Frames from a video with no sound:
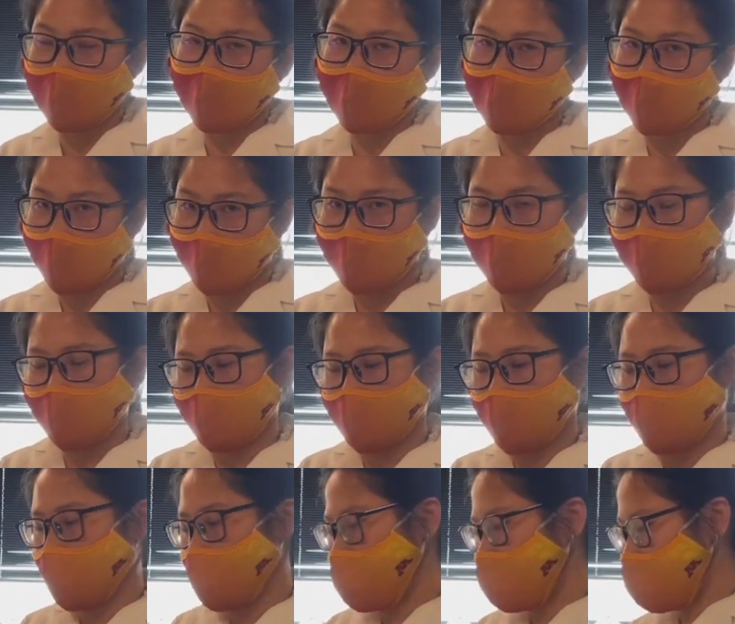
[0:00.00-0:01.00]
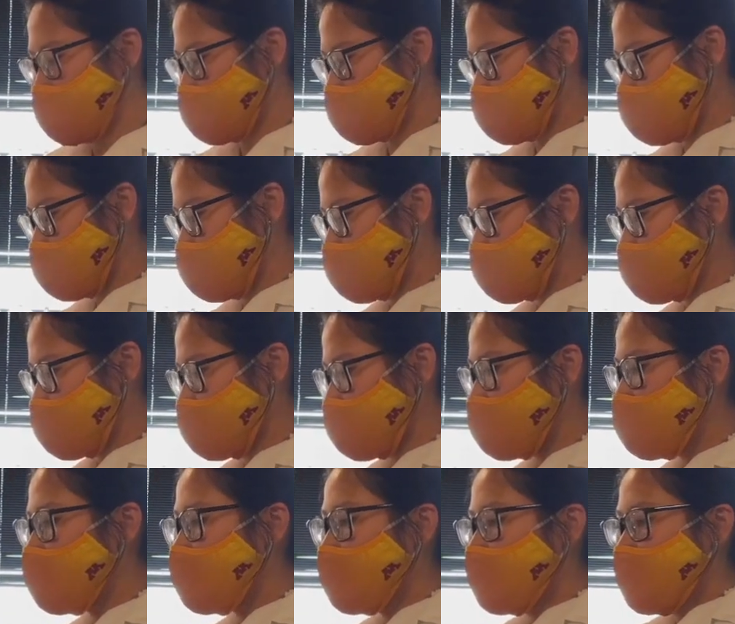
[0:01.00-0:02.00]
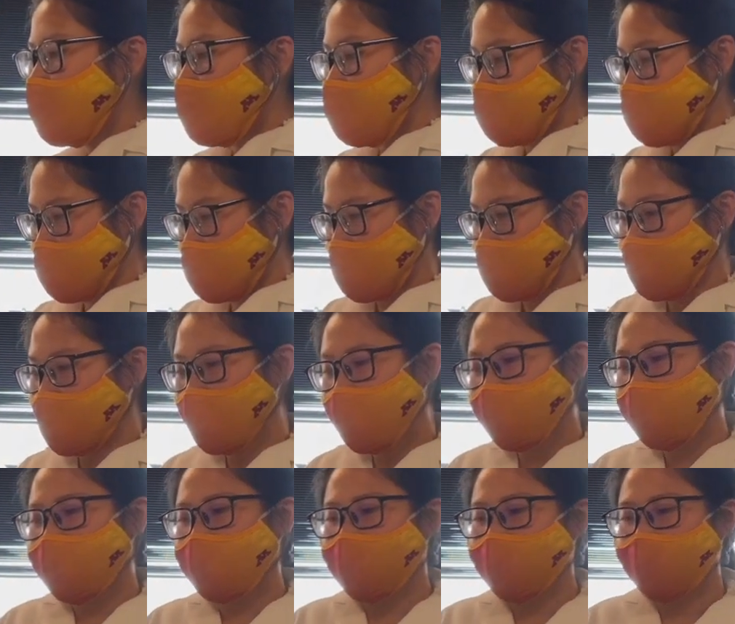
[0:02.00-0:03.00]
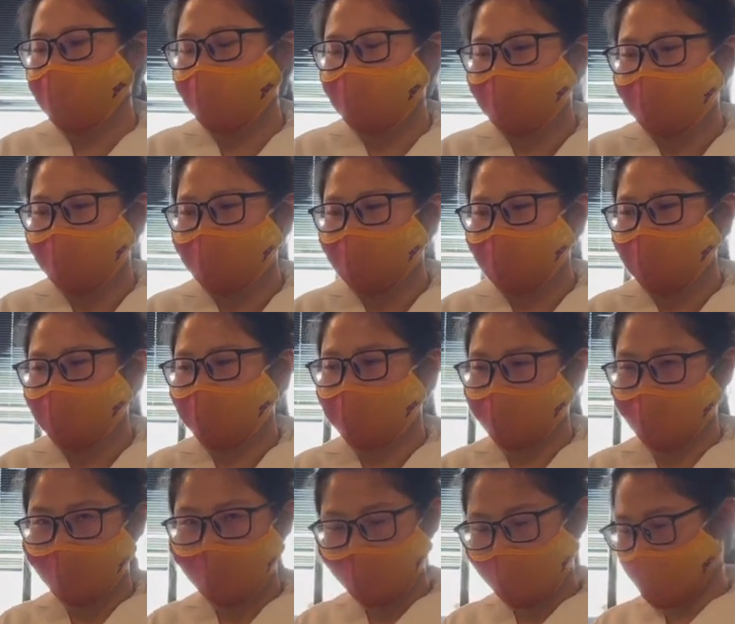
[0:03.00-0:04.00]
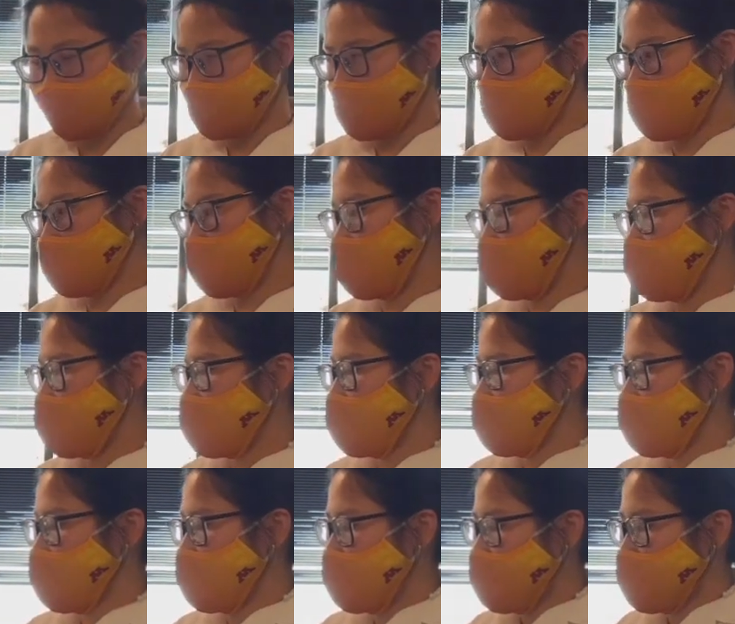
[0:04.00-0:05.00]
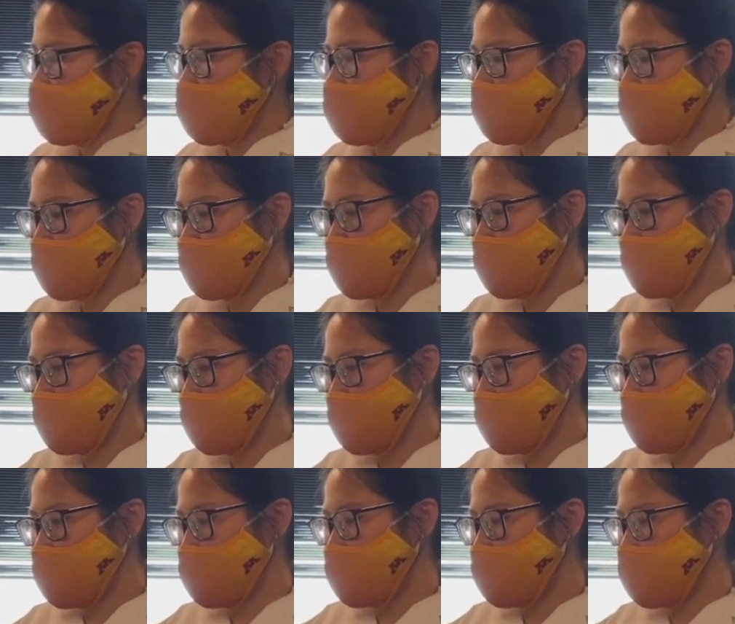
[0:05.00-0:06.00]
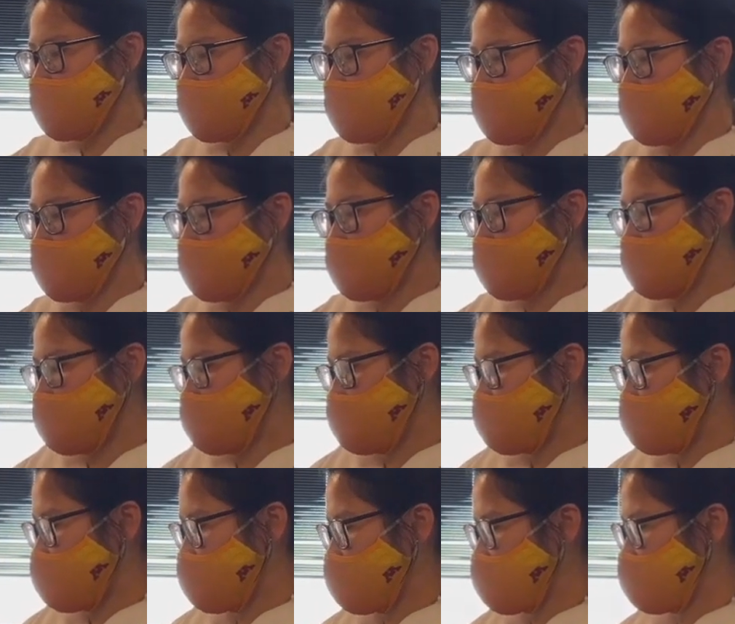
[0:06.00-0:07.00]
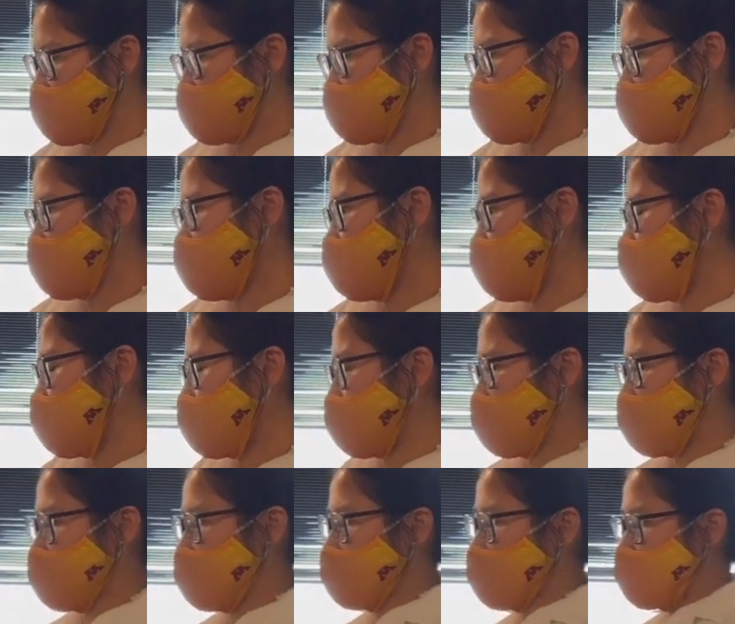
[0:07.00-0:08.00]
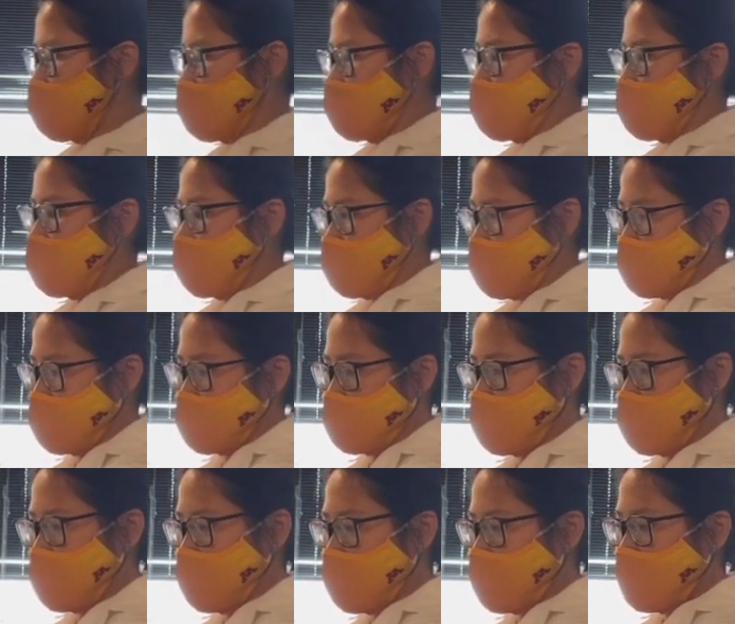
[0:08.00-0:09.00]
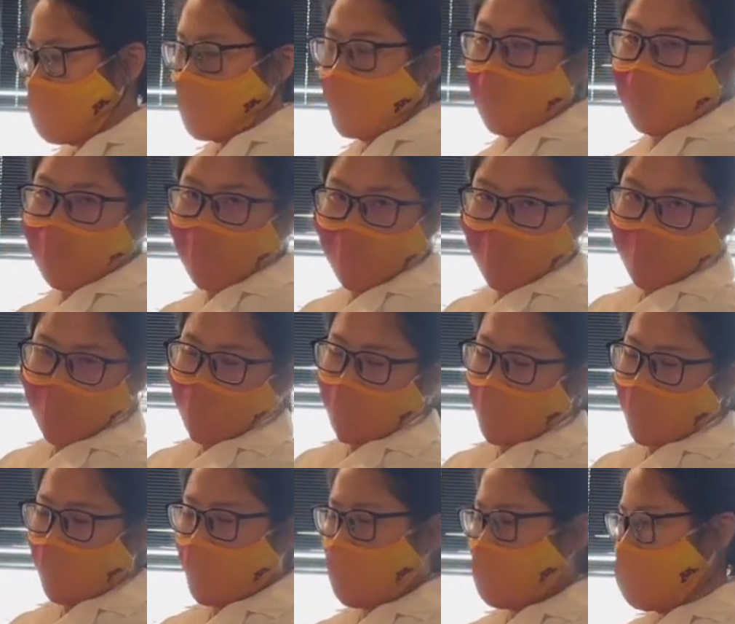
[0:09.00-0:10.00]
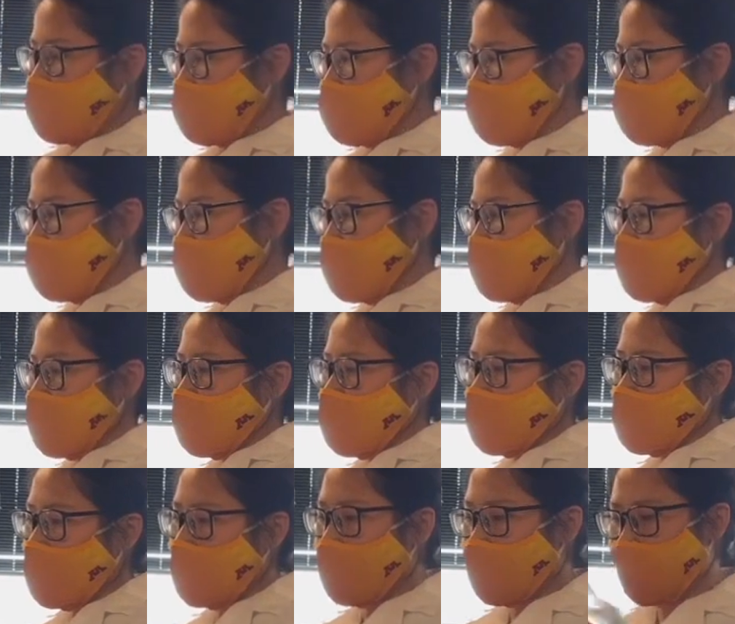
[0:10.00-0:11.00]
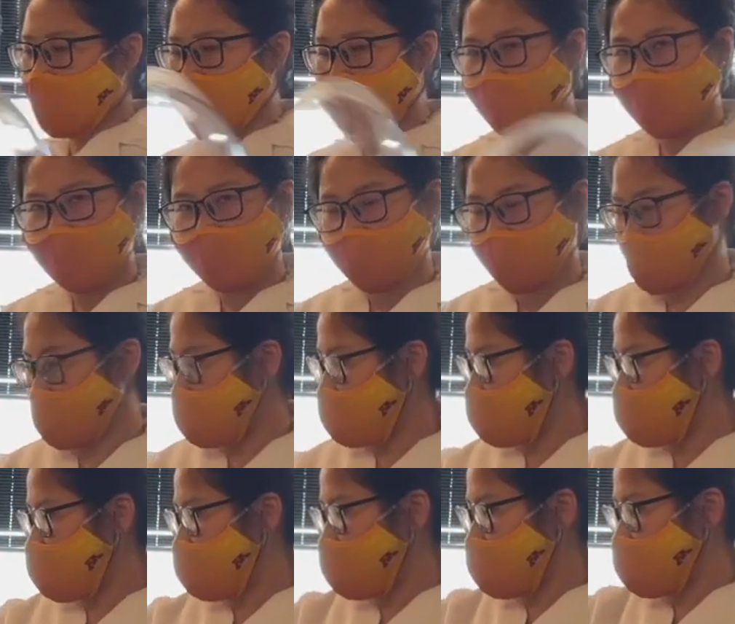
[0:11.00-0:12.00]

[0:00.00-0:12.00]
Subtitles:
don't want that. So first, for forced draft, you want to take out your pan with a tongue. So open the desiccator